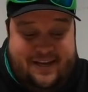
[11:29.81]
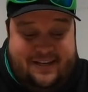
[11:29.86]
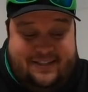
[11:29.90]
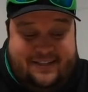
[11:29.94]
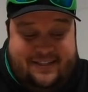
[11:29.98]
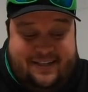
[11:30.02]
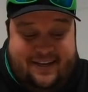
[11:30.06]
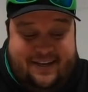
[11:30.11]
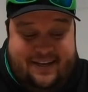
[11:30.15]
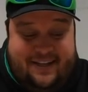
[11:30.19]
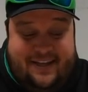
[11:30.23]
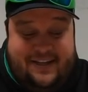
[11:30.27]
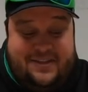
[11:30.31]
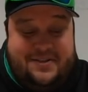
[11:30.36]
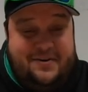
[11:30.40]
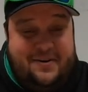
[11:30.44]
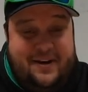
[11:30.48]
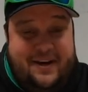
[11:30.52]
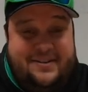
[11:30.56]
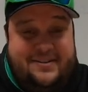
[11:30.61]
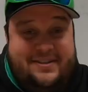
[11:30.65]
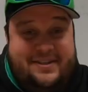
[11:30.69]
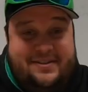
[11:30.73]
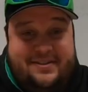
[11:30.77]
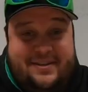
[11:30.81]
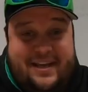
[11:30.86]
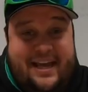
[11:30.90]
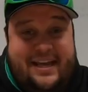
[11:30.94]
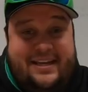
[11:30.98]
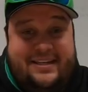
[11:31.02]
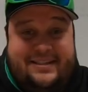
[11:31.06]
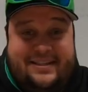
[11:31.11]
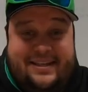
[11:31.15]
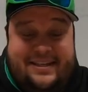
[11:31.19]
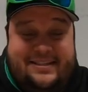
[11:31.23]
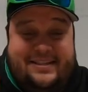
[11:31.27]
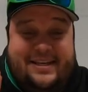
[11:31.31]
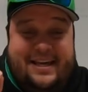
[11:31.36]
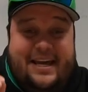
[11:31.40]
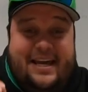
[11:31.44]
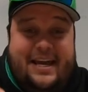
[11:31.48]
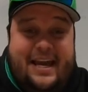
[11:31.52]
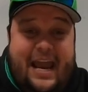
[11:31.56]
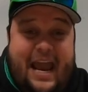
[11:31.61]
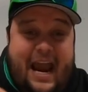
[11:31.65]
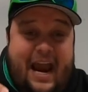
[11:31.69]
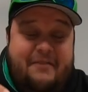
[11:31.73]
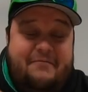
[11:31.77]
that that's crazy? So that's these,
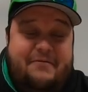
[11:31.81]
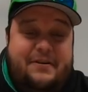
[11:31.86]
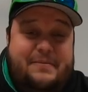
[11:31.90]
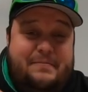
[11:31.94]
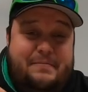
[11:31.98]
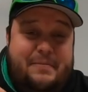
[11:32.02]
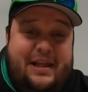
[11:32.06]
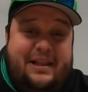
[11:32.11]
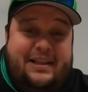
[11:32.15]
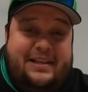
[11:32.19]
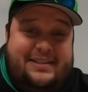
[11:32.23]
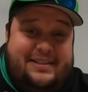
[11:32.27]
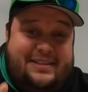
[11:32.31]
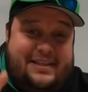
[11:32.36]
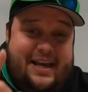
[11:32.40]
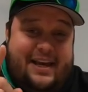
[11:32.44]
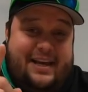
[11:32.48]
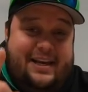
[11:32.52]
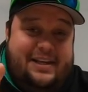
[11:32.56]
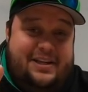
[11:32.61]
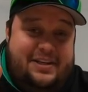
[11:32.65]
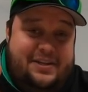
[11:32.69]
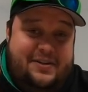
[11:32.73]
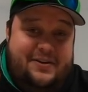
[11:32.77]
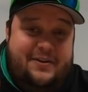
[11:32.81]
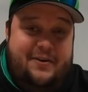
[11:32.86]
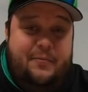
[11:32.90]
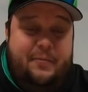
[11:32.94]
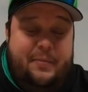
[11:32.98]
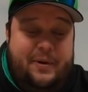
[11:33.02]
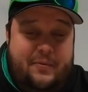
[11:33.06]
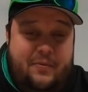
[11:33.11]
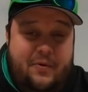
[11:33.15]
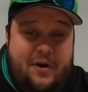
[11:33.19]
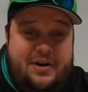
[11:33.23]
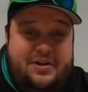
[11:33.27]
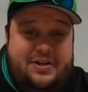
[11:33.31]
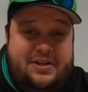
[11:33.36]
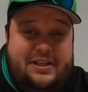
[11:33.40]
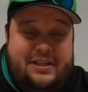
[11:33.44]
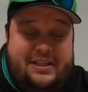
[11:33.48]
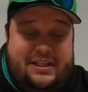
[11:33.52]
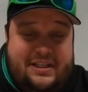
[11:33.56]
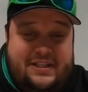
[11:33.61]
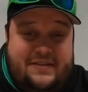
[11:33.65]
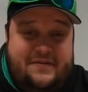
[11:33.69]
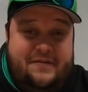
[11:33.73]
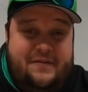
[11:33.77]
every millisecond you'll be
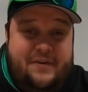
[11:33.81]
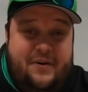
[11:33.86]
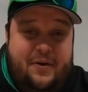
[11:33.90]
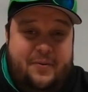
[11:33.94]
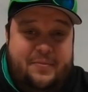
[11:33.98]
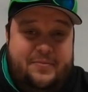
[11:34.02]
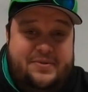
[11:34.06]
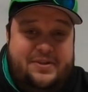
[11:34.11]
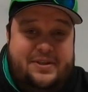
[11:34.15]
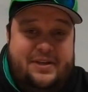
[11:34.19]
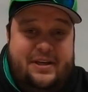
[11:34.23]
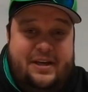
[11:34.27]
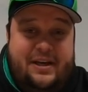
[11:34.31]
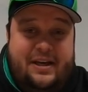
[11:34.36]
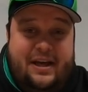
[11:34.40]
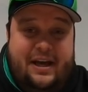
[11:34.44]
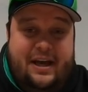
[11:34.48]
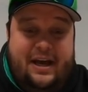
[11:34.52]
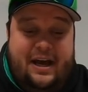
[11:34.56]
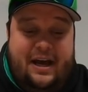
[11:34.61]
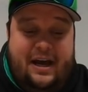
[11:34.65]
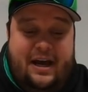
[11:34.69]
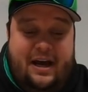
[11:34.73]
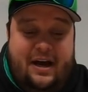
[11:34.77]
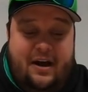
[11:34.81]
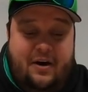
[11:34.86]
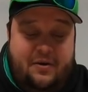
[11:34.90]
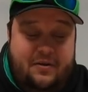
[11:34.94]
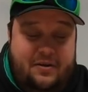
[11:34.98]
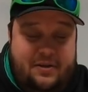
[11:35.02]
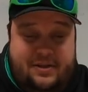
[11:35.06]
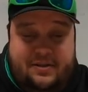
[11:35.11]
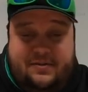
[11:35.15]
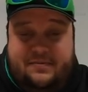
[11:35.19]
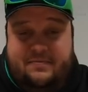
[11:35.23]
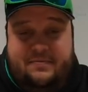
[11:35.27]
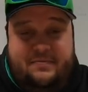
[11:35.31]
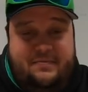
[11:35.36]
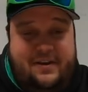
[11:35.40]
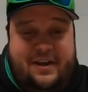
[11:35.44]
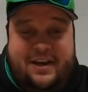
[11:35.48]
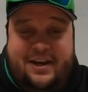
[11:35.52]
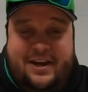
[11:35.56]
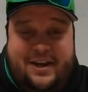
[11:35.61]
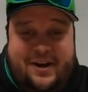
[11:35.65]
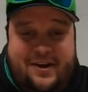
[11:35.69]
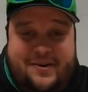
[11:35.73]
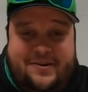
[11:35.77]
watching these films or these
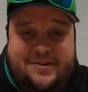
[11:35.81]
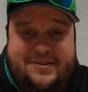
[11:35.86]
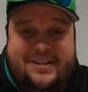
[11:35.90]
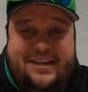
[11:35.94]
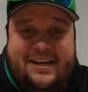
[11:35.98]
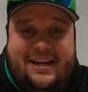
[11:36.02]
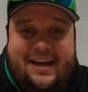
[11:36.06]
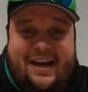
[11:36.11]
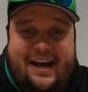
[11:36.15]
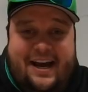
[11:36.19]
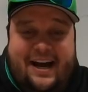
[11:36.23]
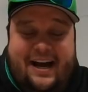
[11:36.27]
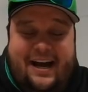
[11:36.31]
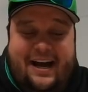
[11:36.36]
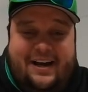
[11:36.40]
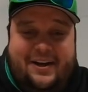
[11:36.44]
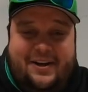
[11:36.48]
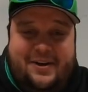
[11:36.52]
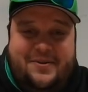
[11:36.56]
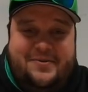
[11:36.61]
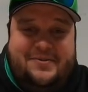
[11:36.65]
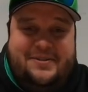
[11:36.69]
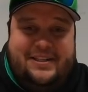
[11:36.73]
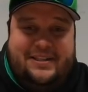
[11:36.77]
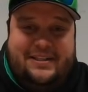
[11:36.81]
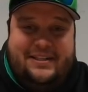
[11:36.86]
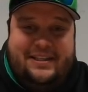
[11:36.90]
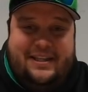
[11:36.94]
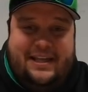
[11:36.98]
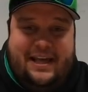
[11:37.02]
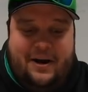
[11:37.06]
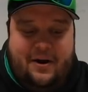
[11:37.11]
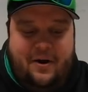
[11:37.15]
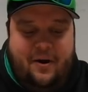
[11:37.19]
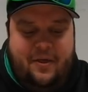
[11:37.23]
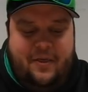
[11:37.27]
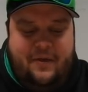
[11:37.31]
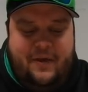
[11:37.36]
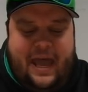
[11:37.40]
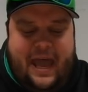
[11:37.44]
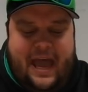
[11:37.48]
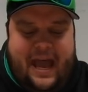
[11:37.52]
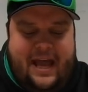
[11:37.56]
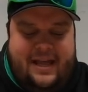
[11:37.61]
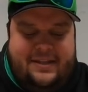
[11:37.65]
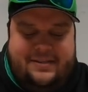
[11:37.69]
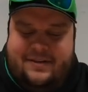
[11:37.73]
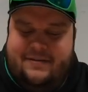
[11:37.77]
videos goes into that. All the
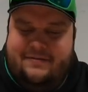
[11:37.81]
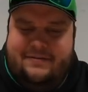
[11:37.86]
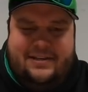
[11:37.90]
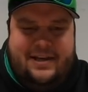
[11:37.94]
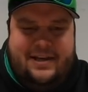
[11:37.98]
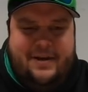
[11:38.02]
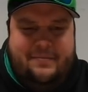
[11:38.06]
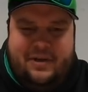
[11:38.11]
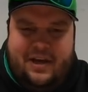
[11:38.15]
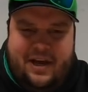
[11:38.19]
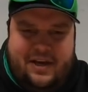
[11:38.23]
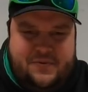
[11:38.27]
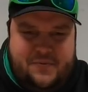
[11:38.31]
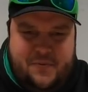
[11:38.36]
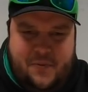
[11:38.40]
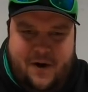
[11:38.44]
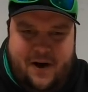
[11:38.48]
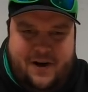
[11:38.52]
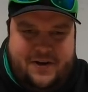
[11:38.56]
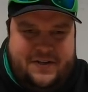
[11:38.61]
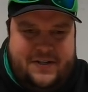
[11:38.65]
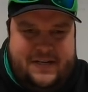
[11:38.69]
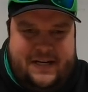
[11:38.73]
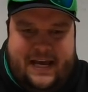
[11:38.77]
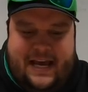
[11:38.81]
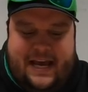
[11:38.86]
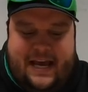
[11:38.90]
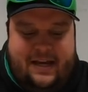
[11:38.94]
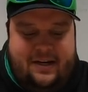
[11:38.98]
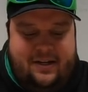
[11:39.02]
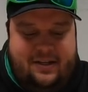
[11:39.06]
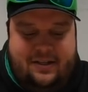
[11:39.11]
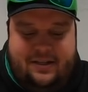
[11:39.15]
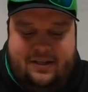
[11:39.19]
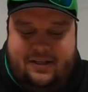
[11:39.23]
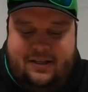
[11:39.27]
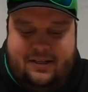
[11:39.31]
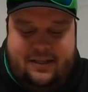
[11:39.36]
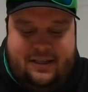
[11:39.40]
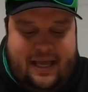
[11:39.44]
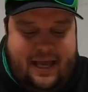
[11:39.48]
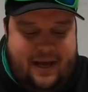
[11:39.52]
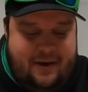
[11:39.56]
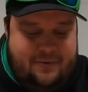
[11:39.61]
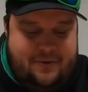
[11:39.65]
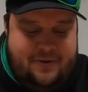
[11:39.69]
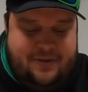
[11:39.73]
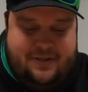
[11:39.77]
ads, every time you guys watch an ad,
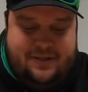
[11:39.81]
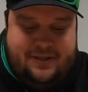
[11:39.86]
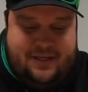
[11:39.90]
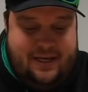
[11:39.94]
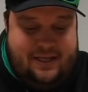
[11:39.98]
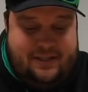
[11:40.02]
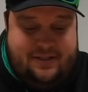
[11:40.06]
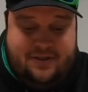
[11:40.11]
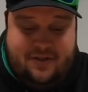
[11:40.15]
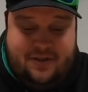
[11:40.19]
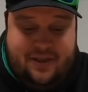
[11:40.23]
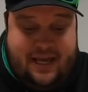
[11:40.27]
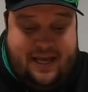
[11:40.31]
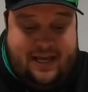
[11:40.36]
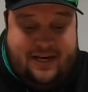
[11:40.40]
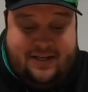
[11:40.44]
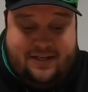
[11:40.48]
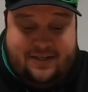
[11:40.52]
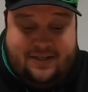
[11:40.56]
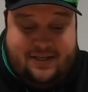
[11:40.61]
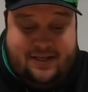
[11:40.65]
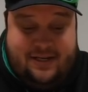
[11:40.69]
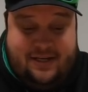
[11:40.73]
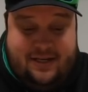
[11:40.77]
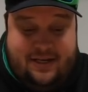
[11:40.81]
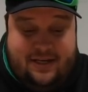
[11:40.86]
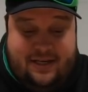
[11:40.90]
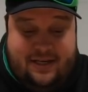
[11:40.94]
that was it. So that is